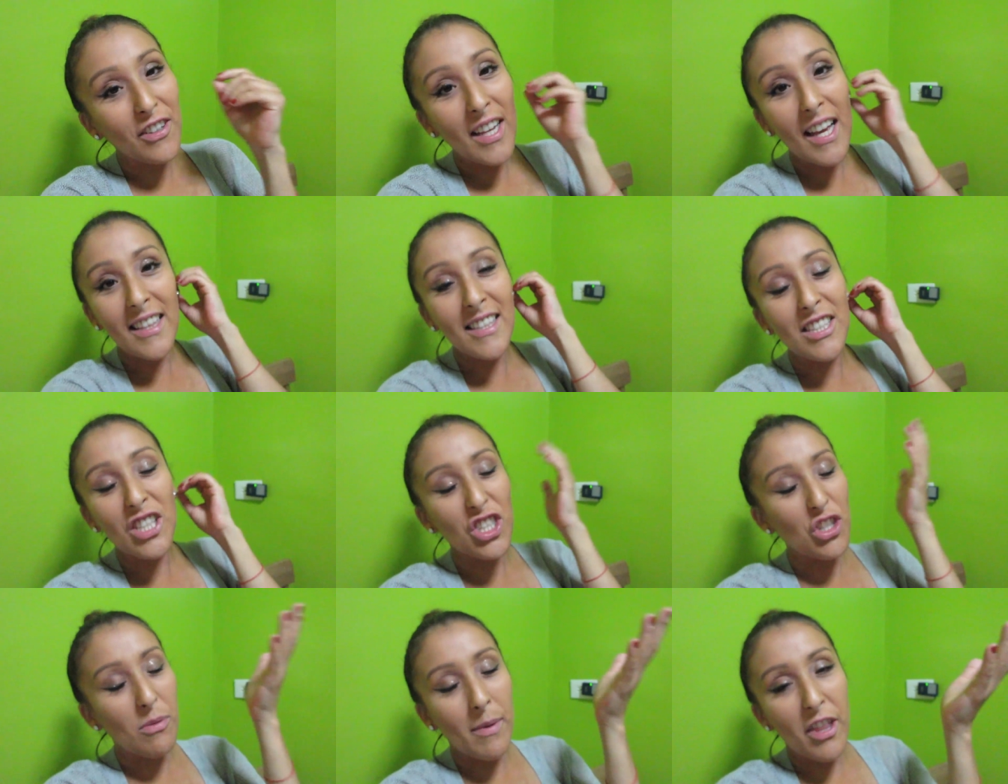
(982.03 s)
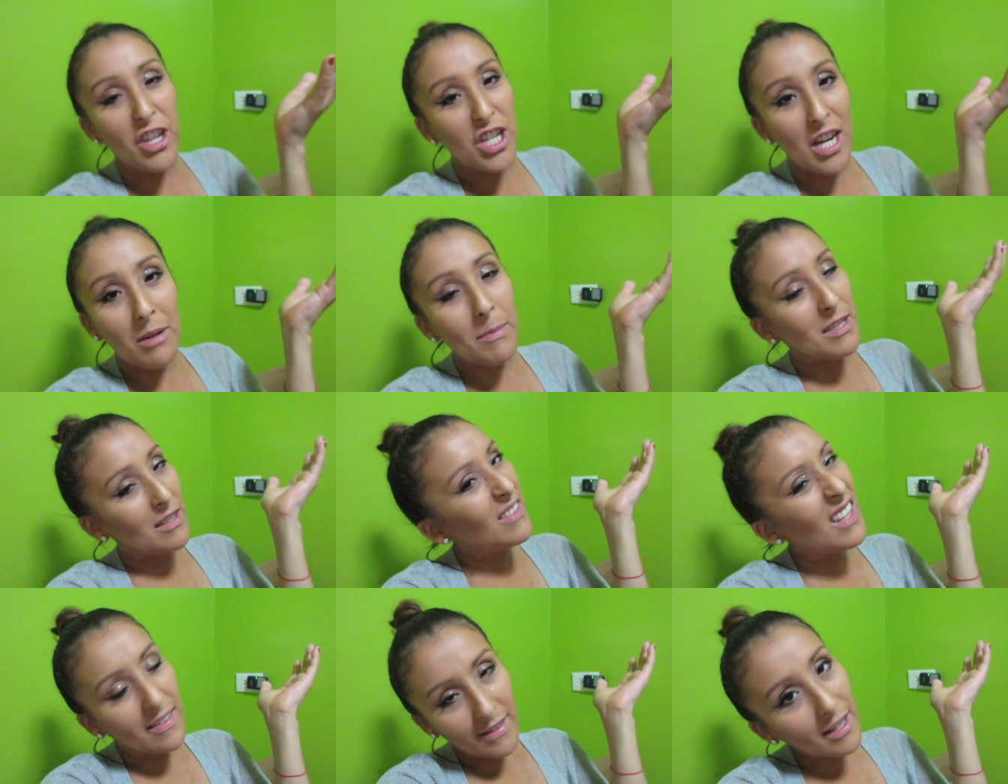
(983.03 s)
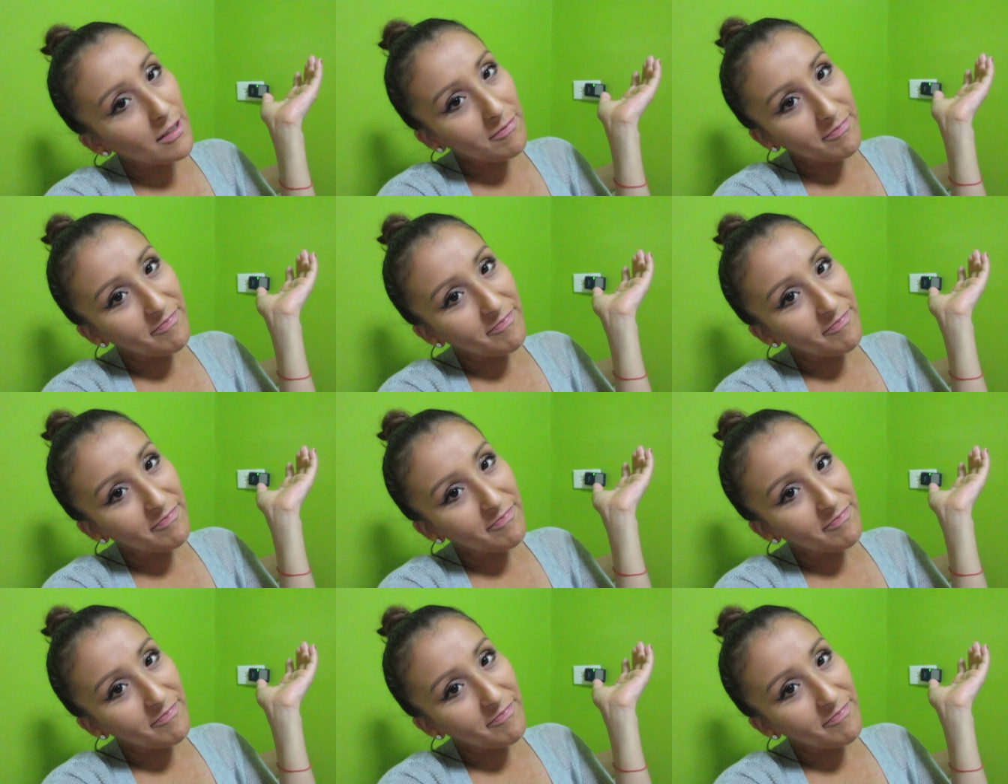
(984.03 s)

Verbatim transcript: forget. Just go on my other channel, But TV Lifestyle.